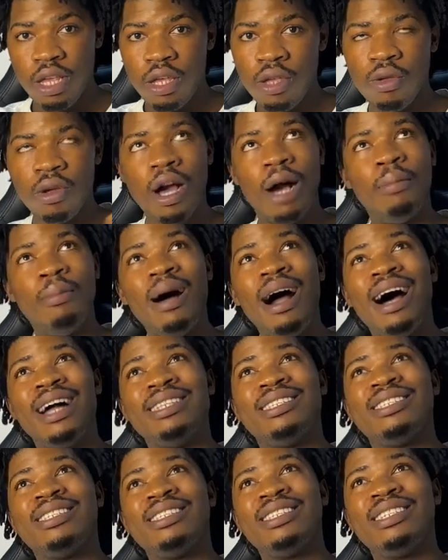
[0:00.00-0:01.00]
You can buy
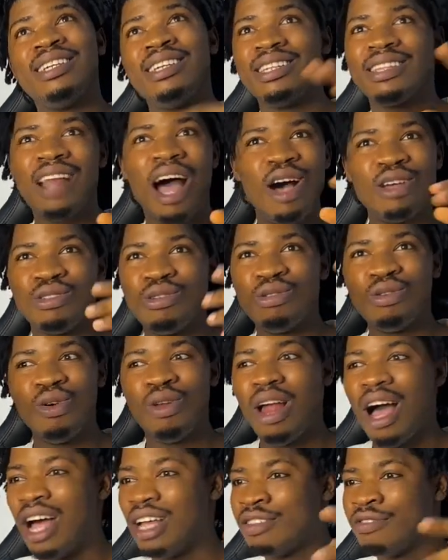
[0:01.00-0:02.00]
at
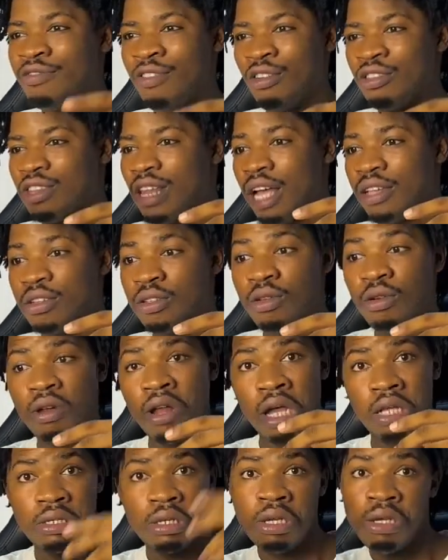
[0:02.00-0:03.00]
$3,000,
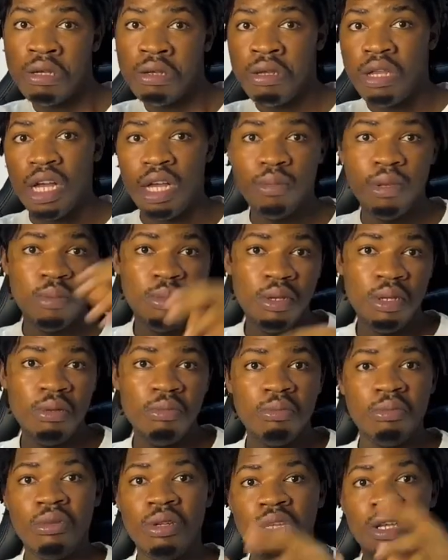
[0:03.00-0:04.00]
$4,000, and maybe
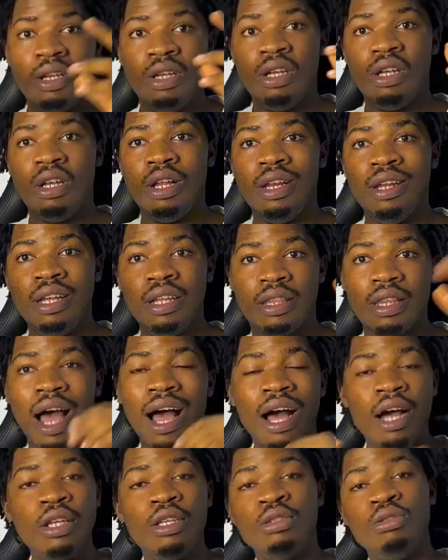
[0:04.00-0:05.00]

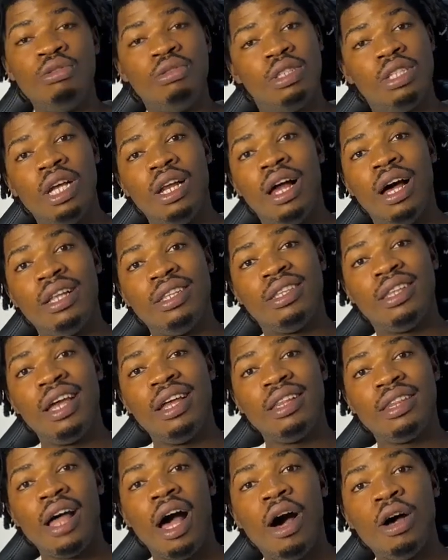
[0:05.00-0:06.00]
later you sell at
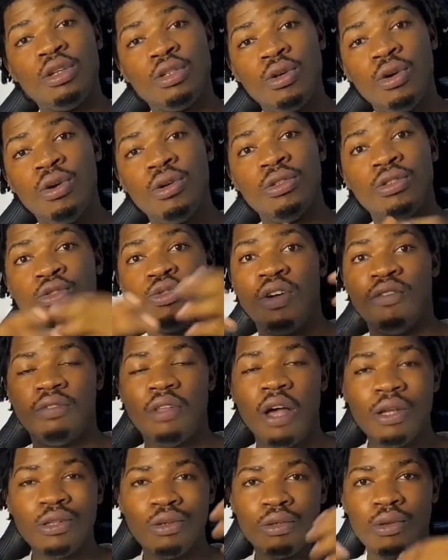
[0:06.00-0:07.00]
$10,000,
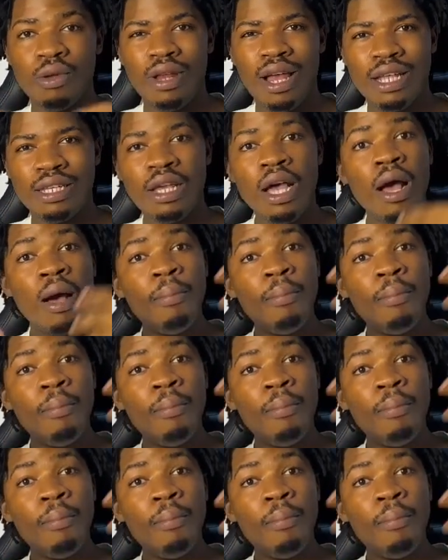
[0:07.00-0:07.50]
$12,000.